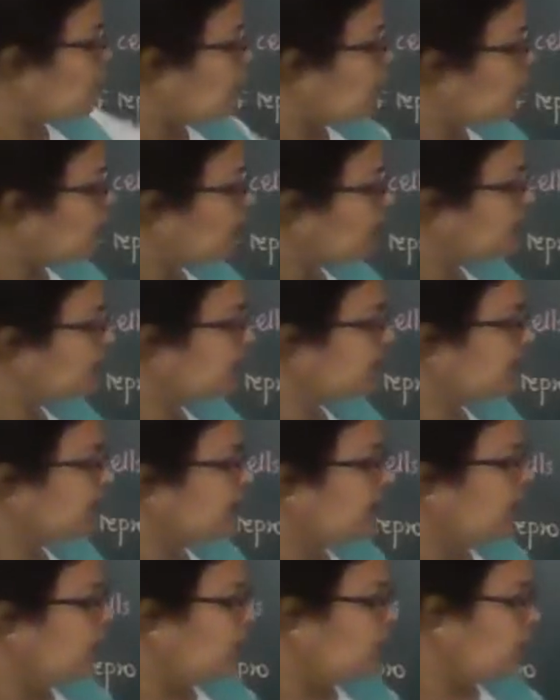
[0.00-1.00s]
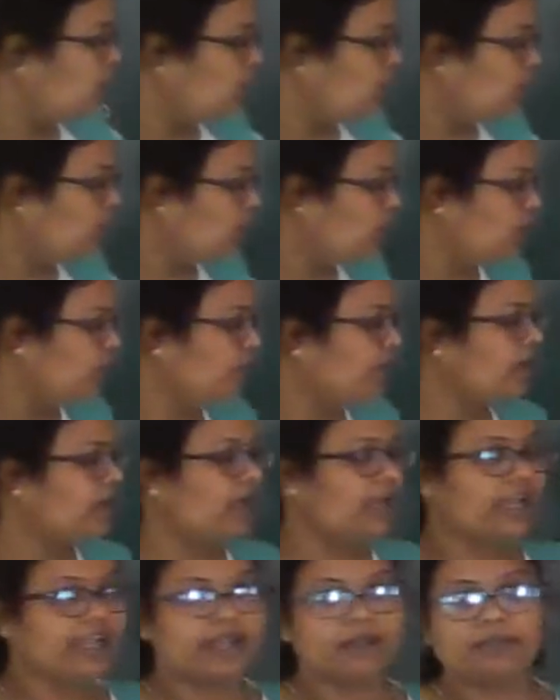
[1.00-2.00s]
occurs in
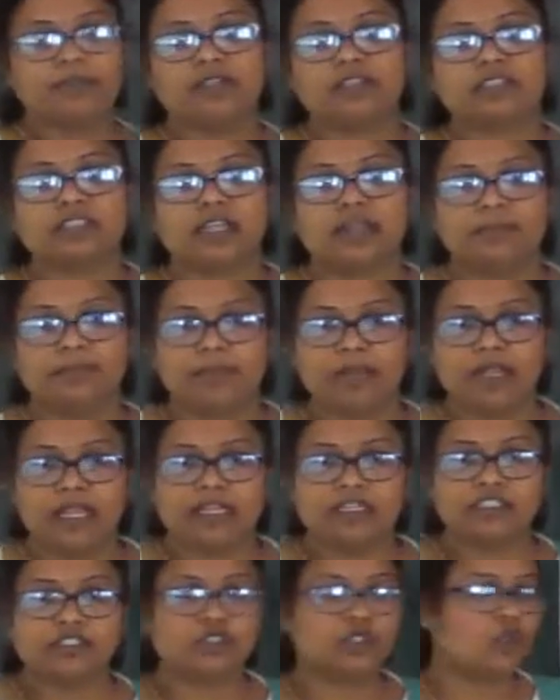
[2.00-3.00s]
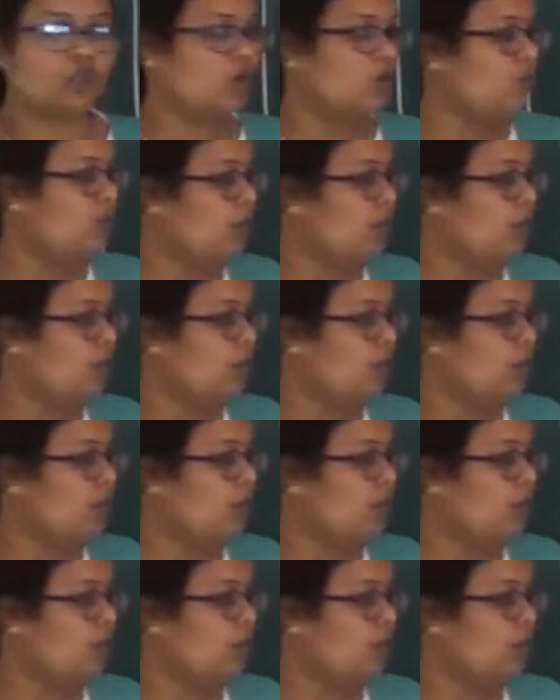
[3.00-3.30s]
lower animals and plants,